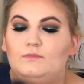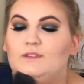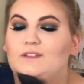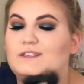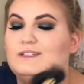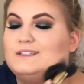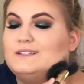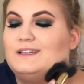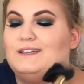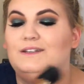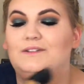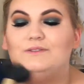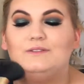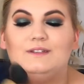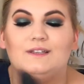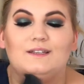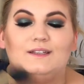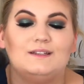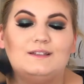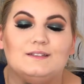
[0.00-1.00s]
because I don't
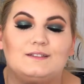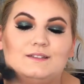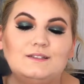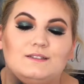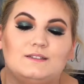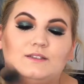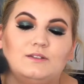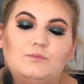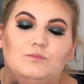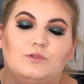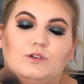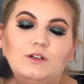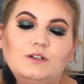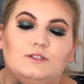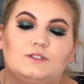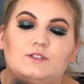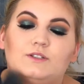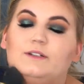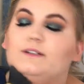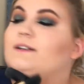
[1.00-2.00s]
think this is the
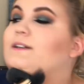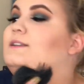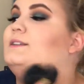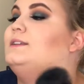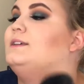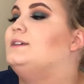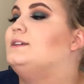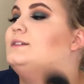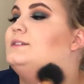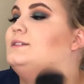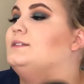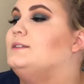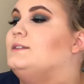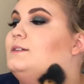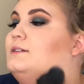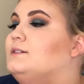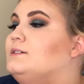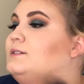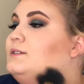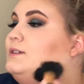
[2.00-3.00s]
bronzer. I think it's
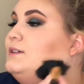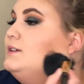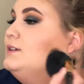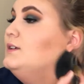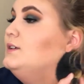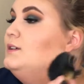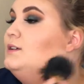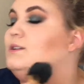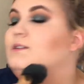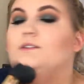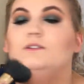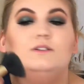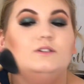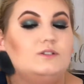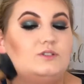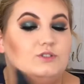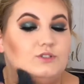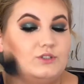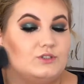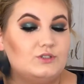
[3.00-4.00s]
literally
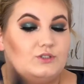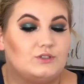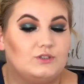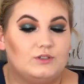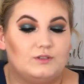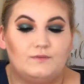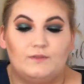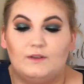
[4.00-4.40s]
just the